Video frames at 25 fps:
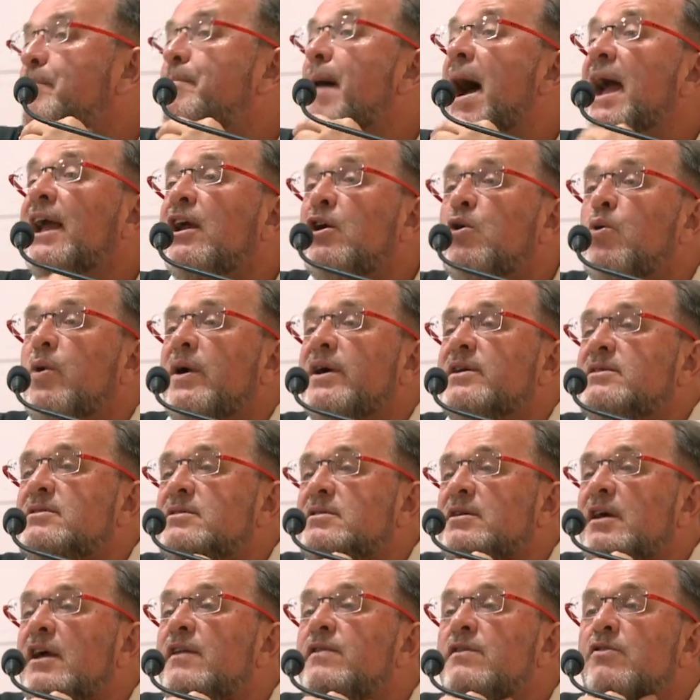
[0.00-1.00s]

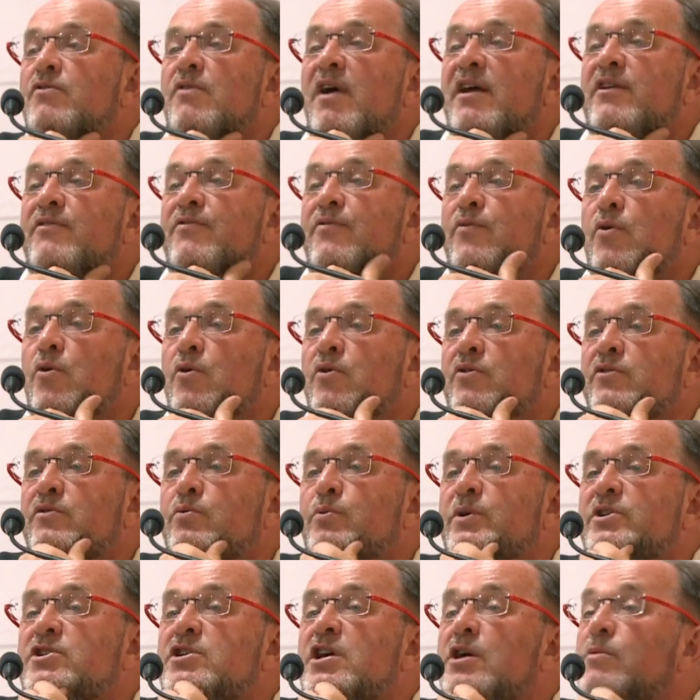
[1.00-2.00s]
banquet in the Red Fort,
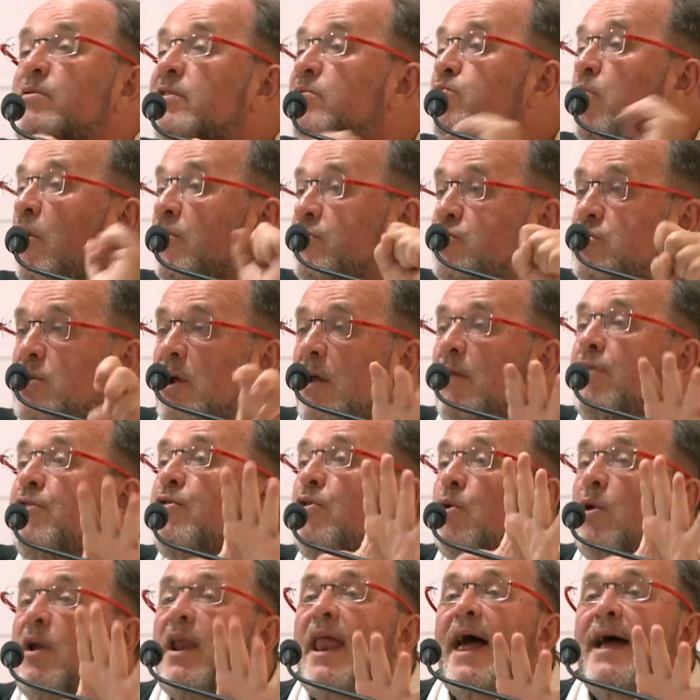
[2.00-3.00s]
which he was watching
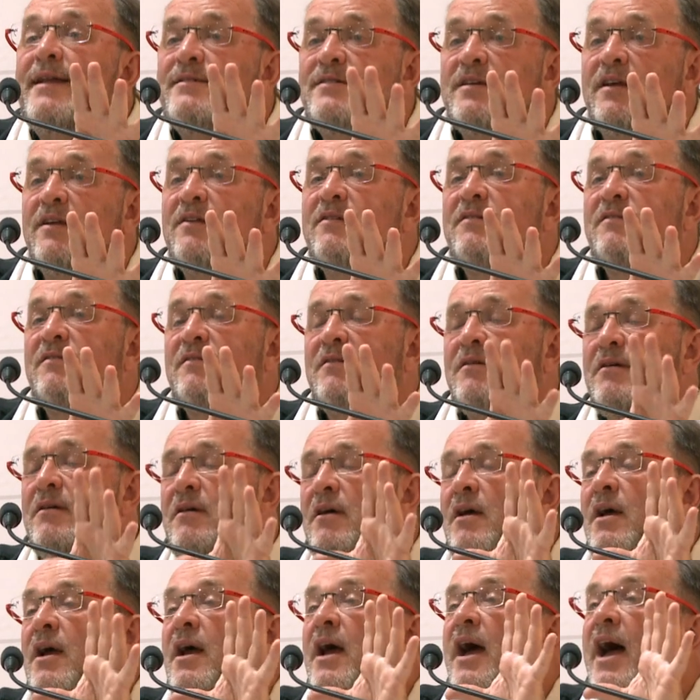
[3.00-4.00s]
through a lattice.
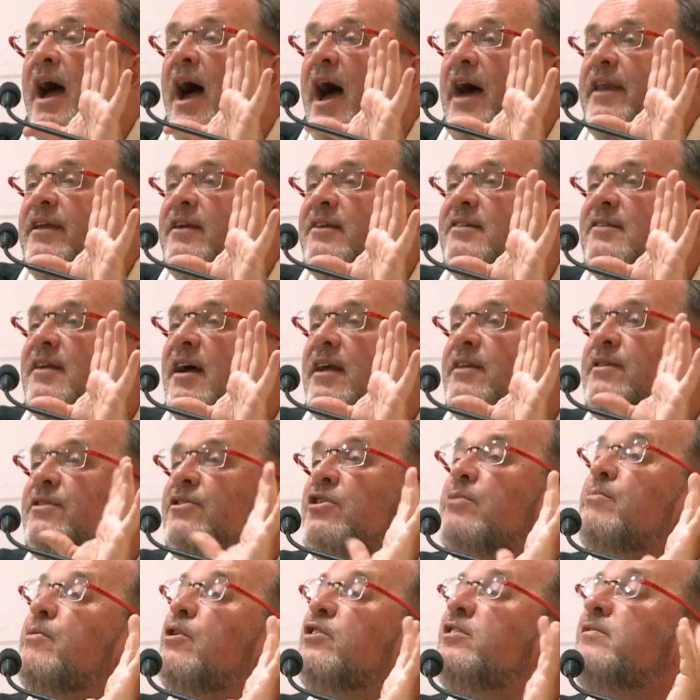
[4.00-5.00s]
And he said
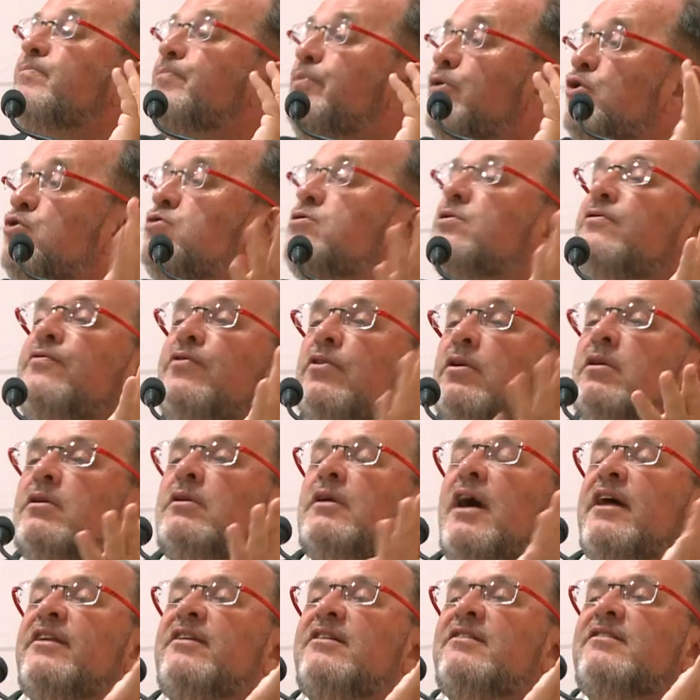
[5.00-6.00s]
the most
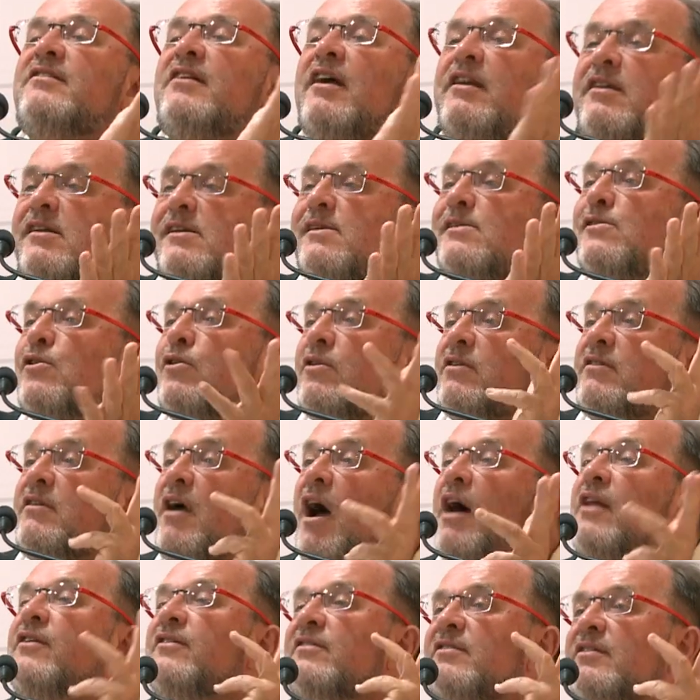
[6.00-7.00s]
beautiful and sensual
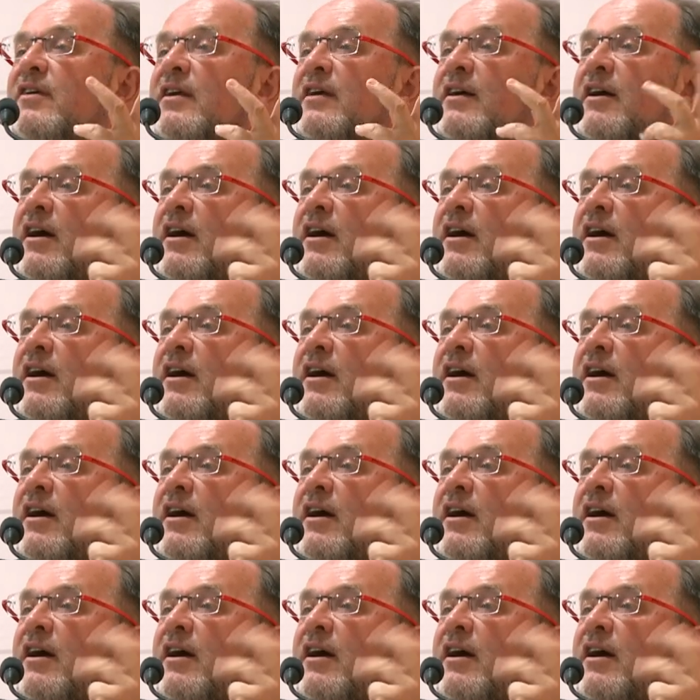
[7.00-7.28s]
dancing